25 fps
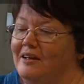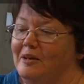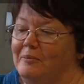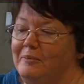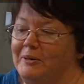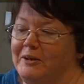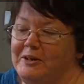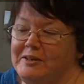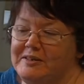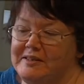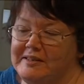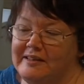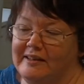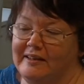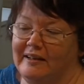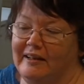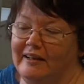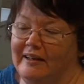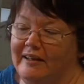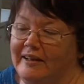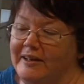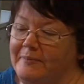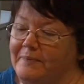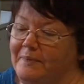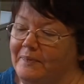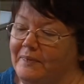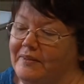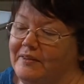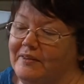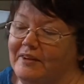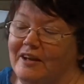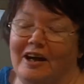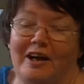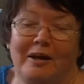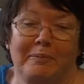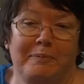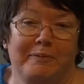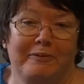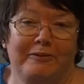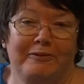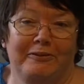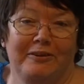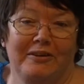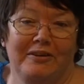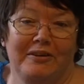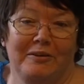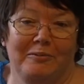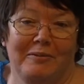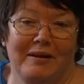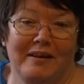Personally, I
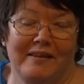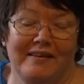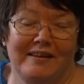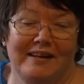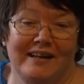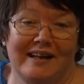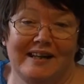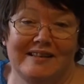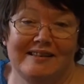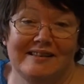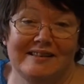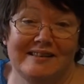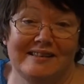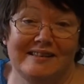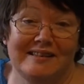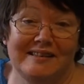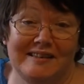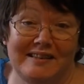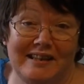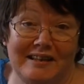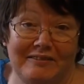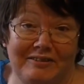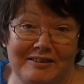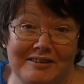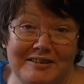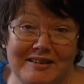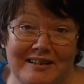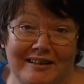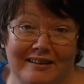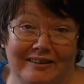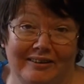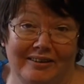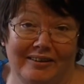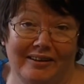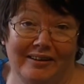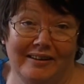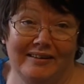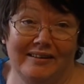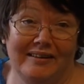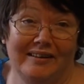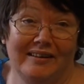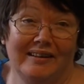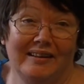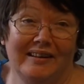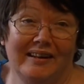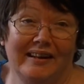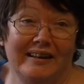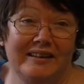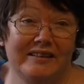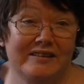prefer the one that has the 70 on it.
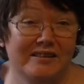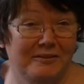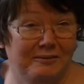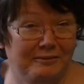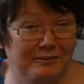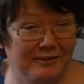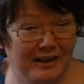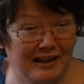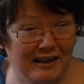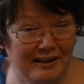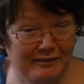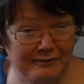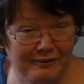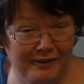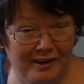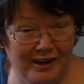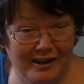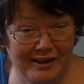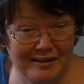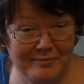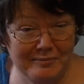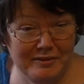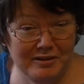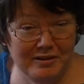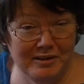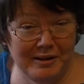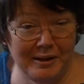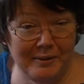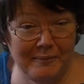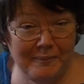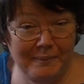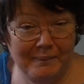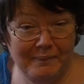It's a fairly fine one.